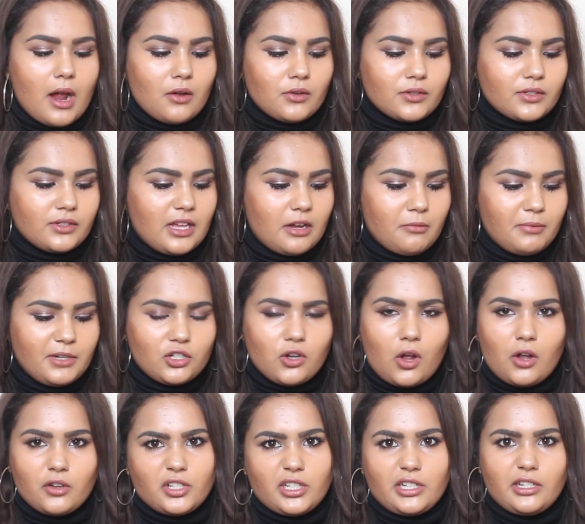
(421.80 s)
else they'll be
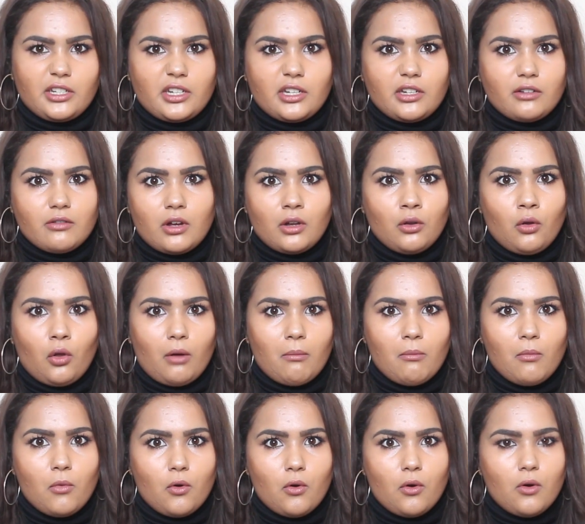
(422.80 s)
charging you a
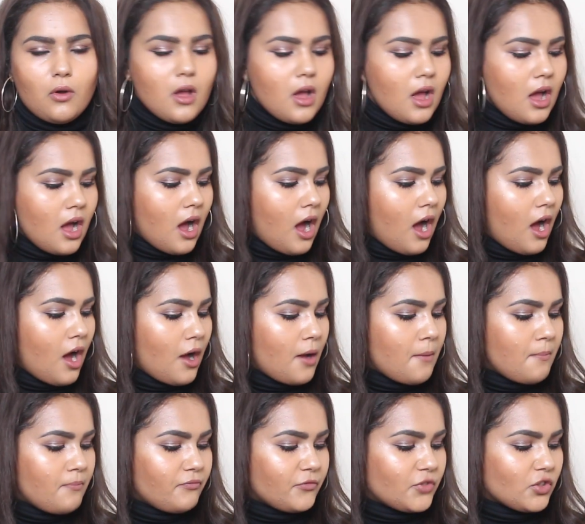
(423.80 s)
lot more,
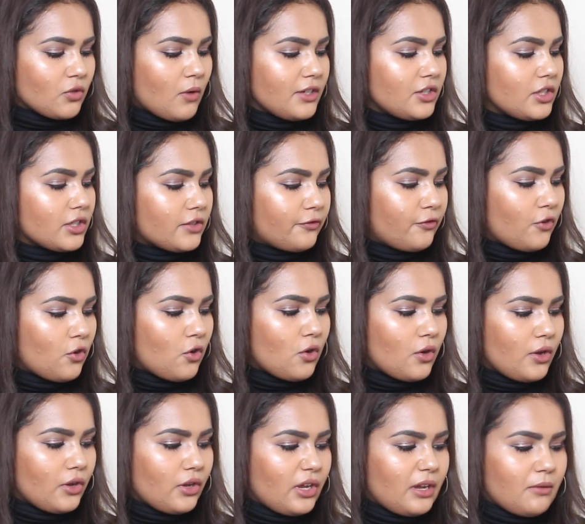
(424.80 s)
so I just
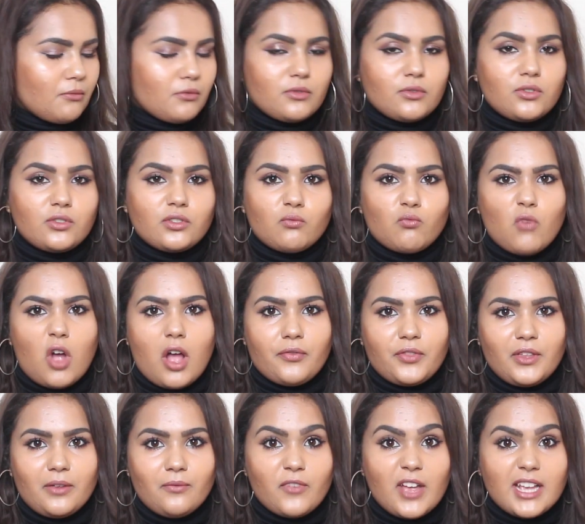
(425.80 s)
thought it was
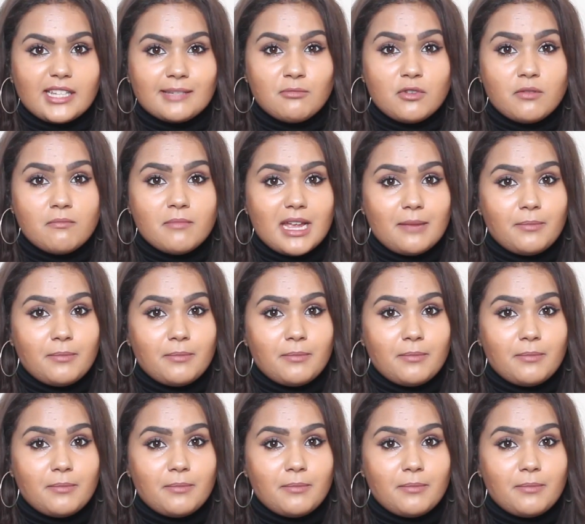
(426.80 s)
worth the investment.